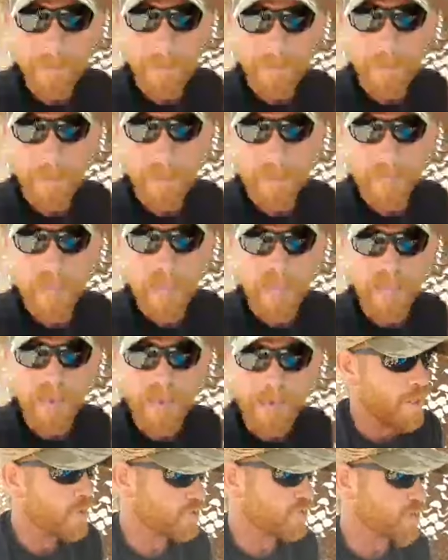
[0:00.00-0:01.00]
Okay?
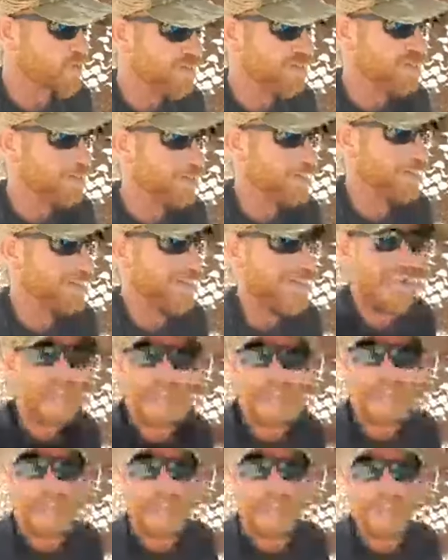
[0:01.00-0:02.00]
There's never been any
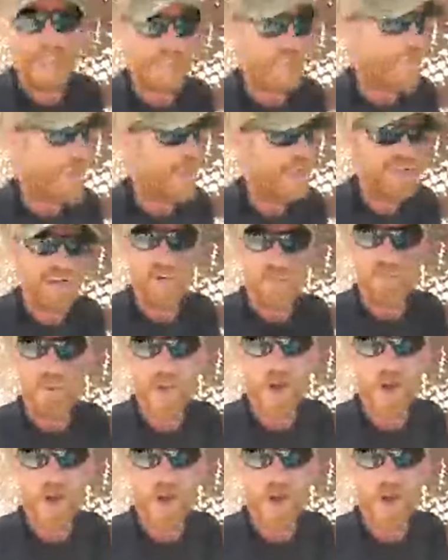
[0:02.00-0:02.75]
suspect of mail